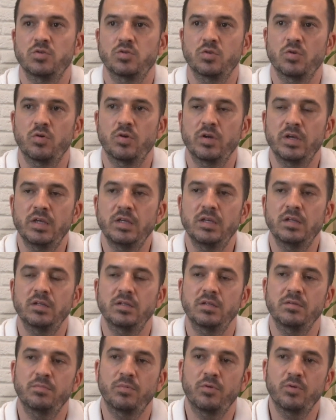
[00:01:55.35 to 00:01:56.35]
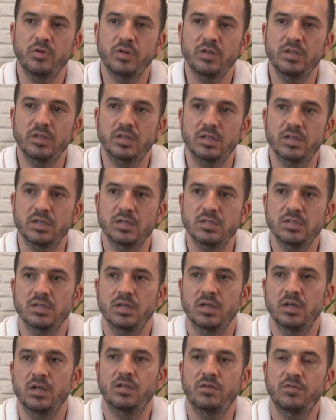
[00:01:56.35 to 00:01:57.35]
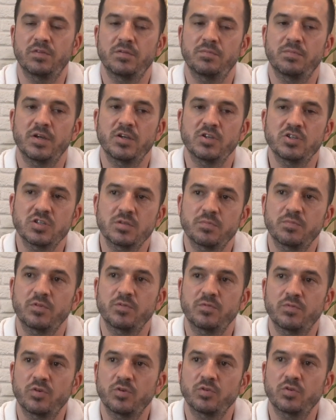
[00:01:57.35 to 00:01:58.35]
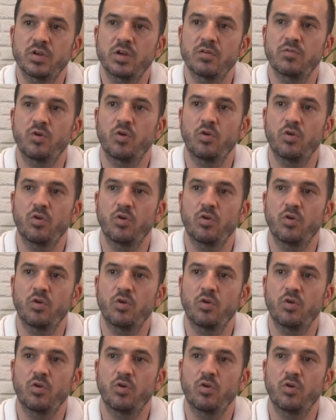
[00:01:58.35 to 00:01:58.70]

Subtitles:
So here the point is, if the patient prefers to have